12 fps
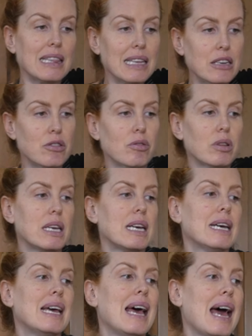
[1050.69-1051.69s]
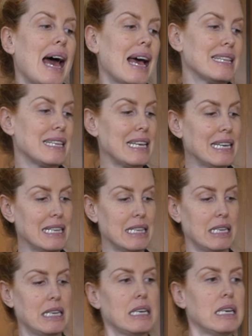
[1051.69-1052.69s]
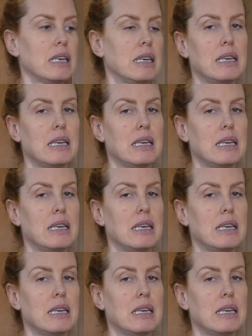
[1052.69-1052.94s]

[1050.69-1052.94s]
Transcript: literally as easy